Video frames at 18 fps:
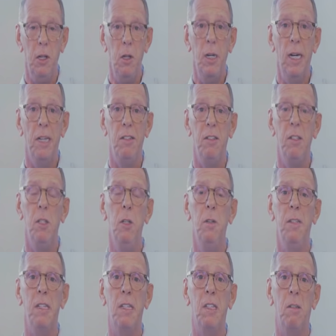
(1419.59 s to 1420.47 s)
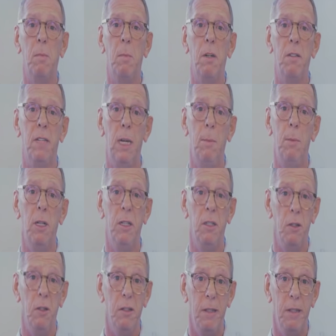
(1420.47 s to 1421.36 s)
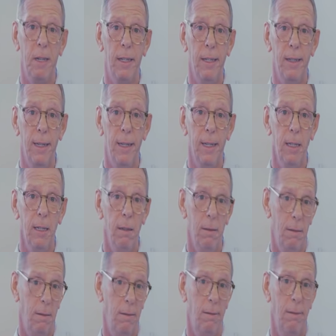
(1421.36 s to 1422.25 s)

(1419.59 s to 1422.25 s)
and you guys can use that smart table on your second date.